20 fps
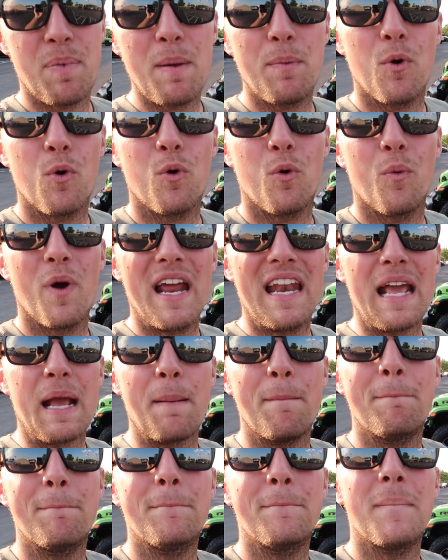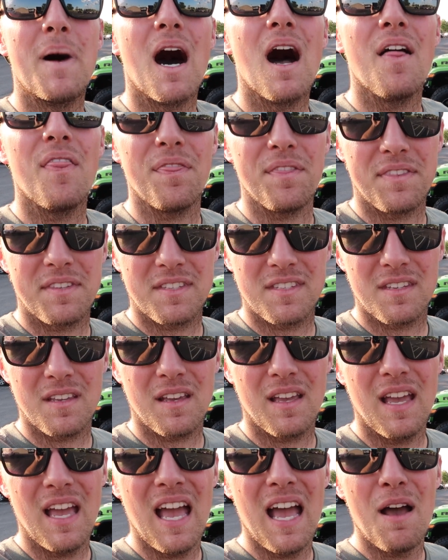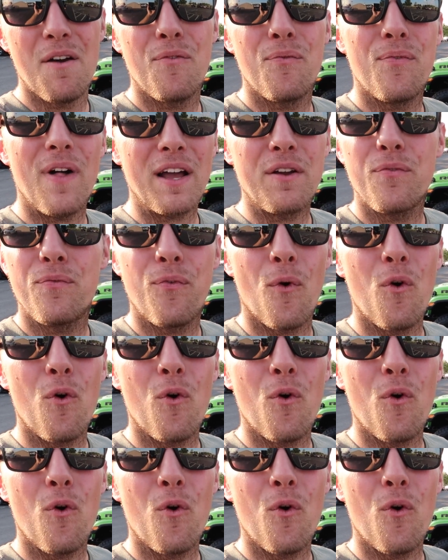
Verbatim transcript: People were waiting months, like